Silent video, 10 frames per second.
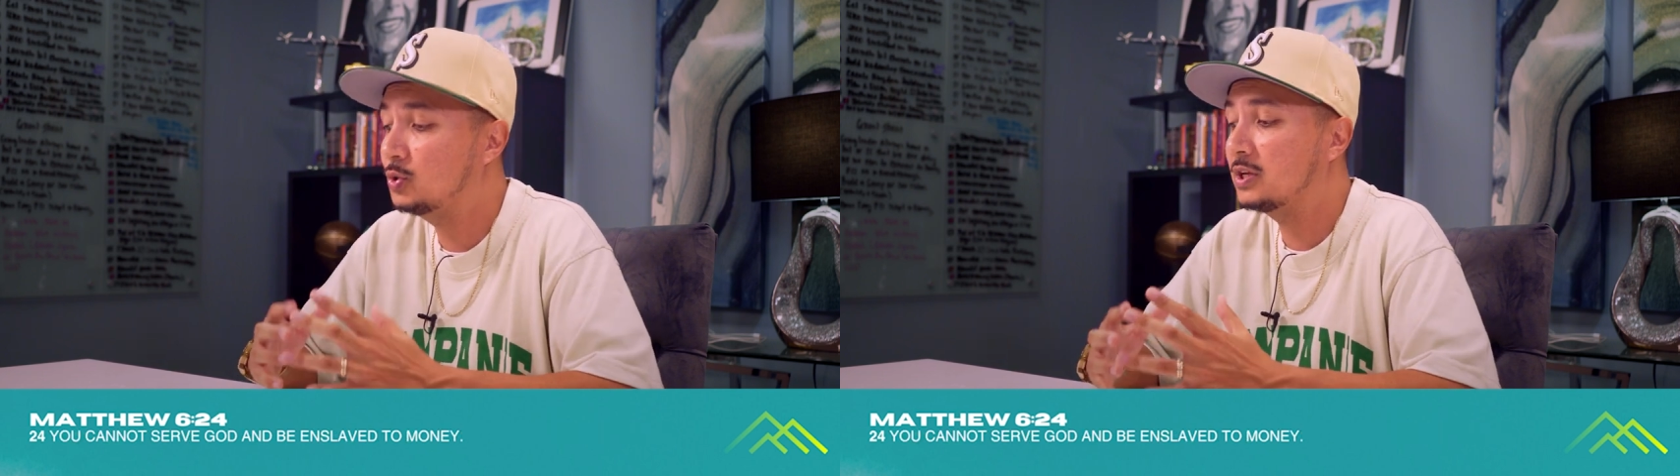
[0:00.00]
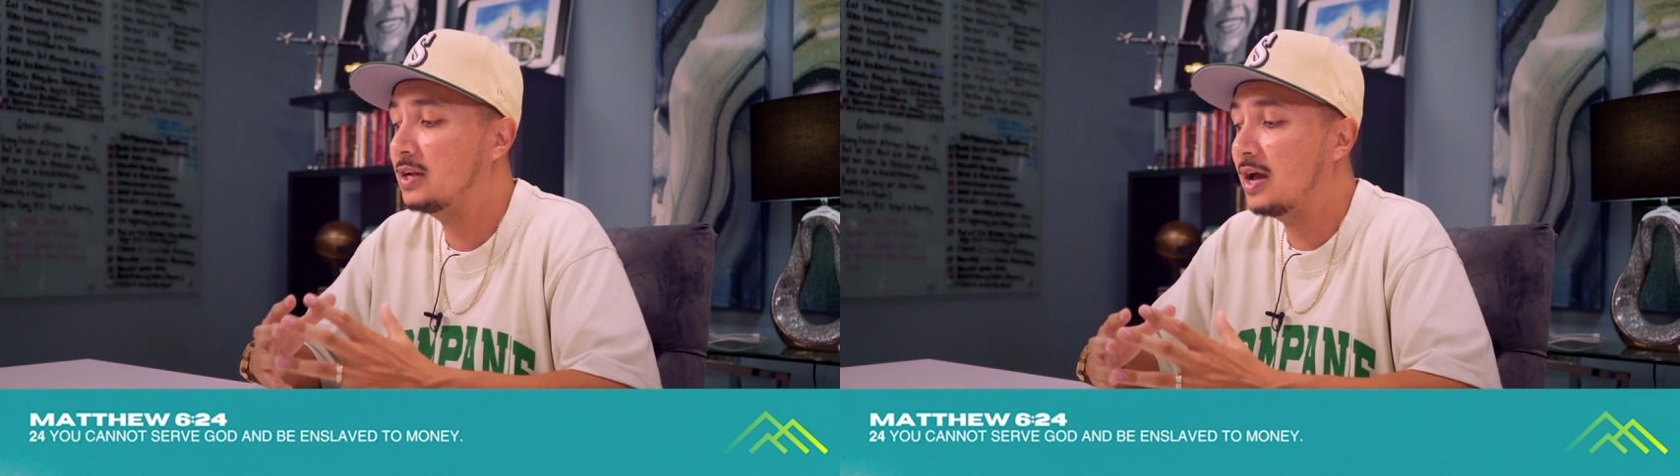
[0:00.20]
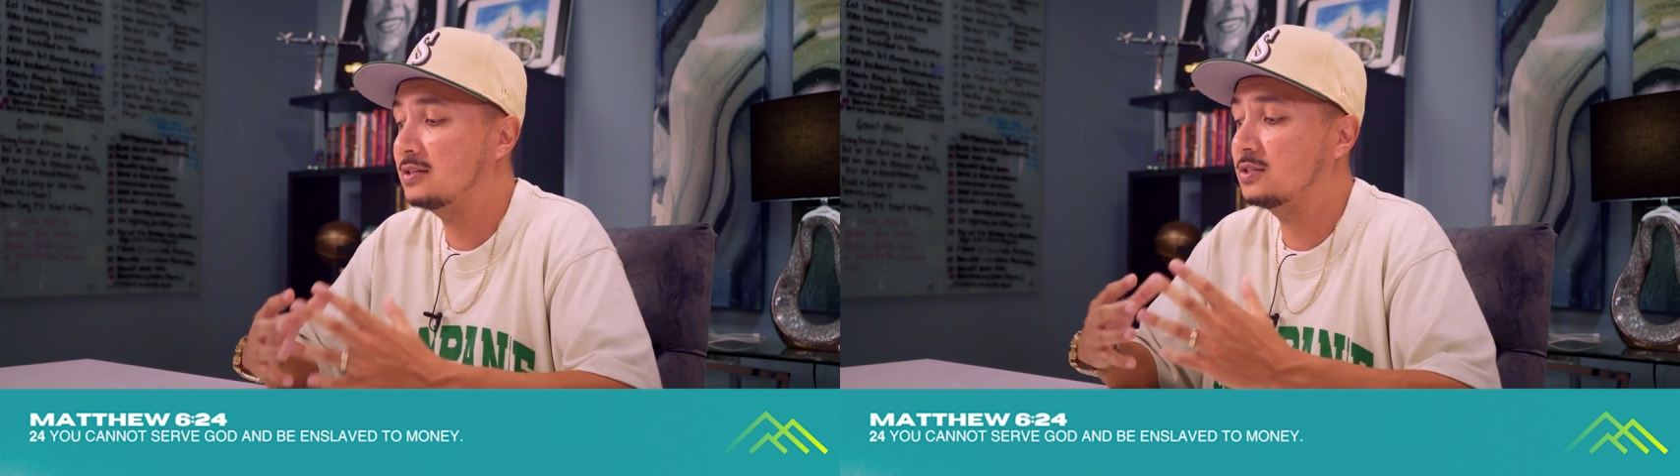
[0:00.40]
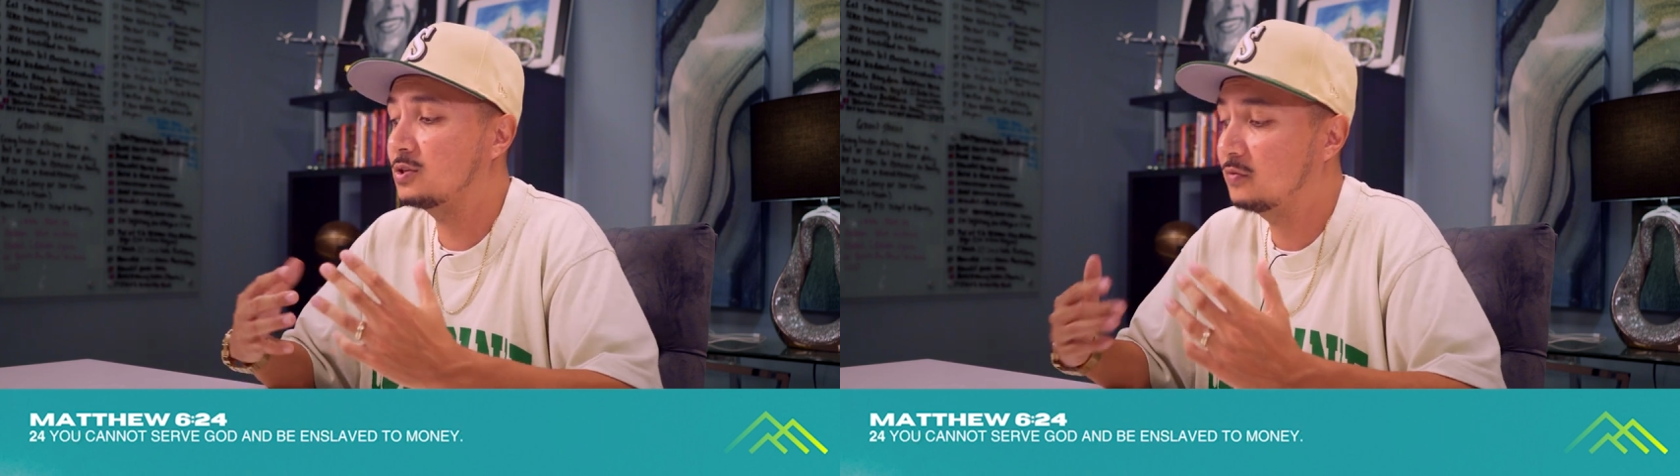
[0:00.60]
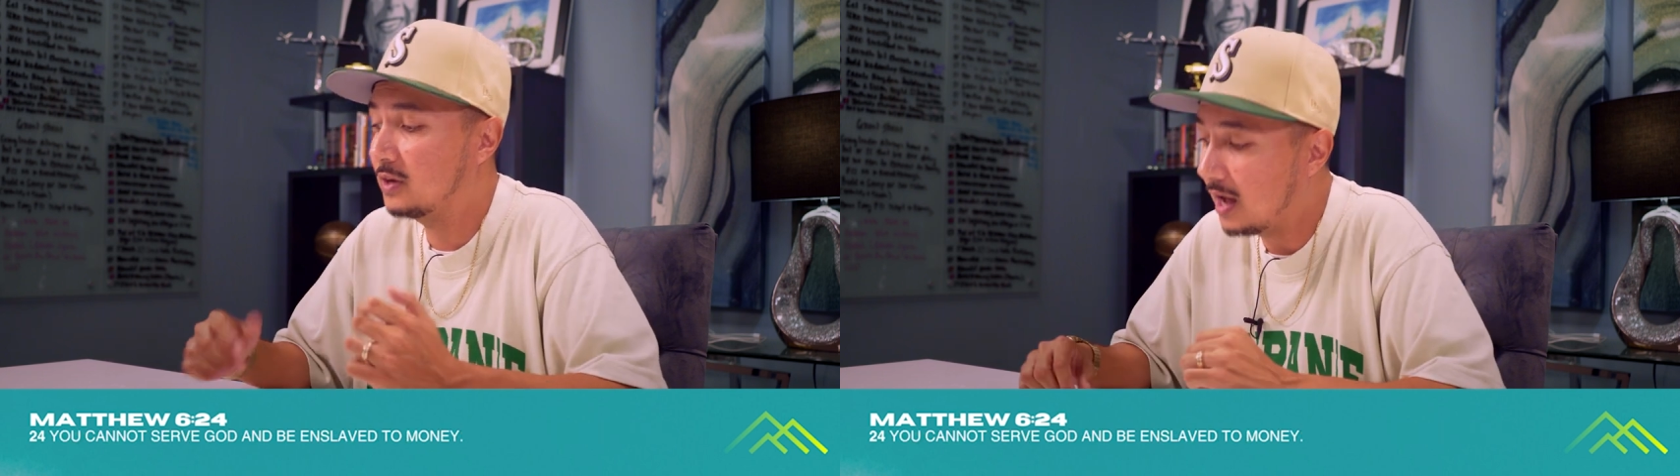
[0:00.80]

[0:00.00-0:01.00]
you cannot serve